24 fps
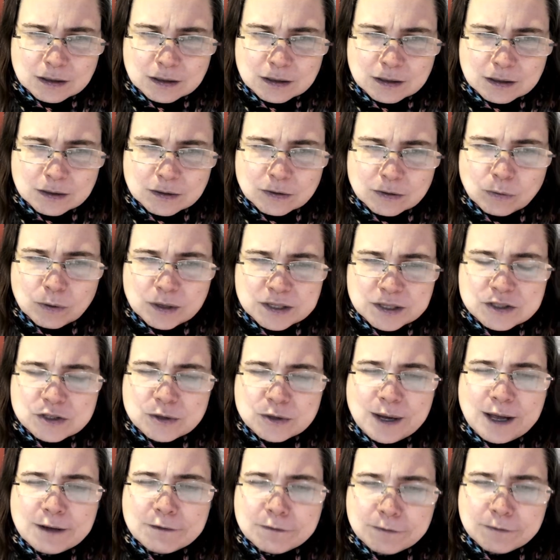the ones you
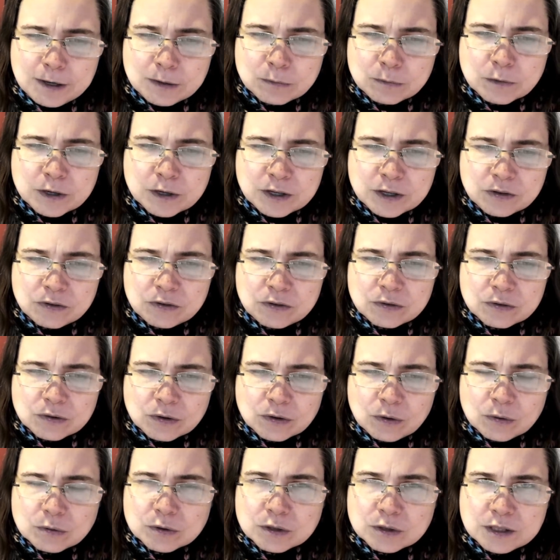had fun with,
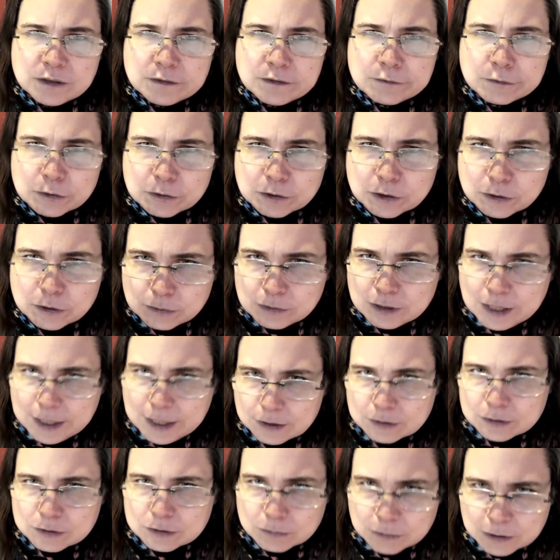only for you
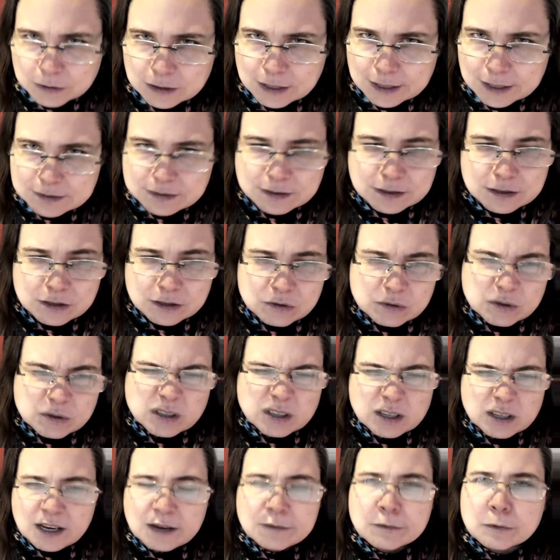later to realize that you
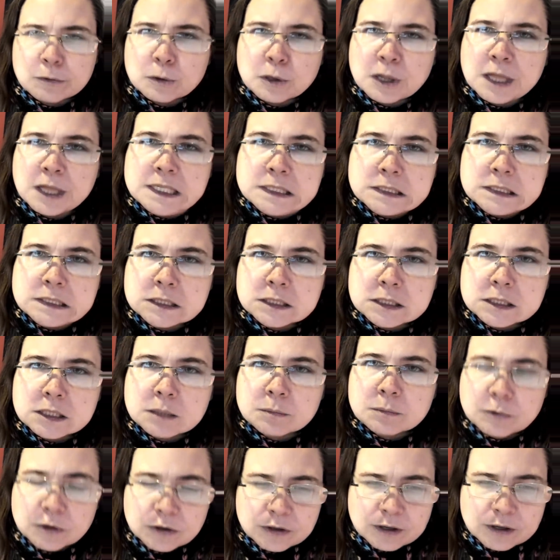couldn't have a relationship
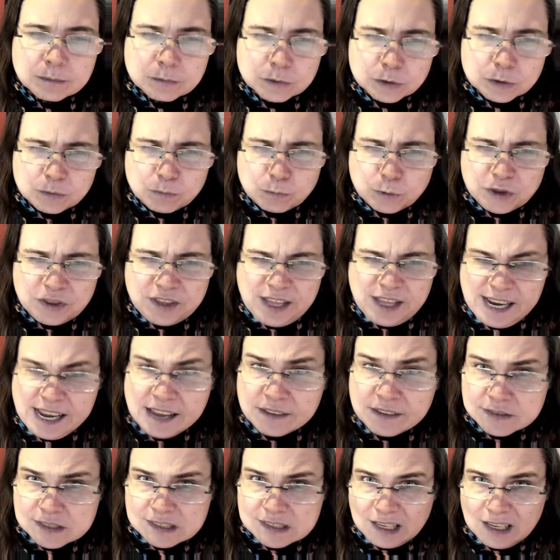with them? Would they
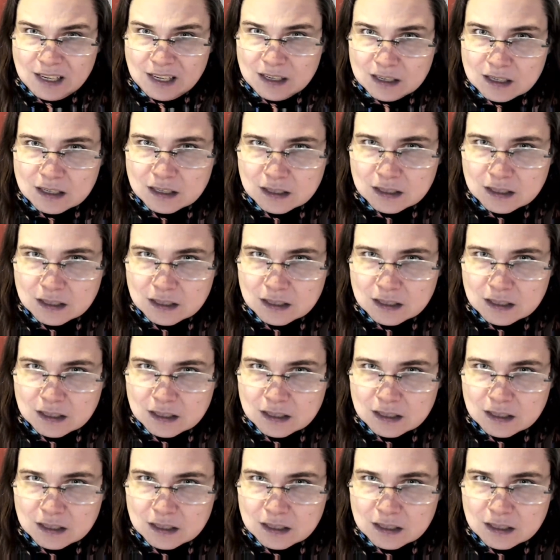have stayed?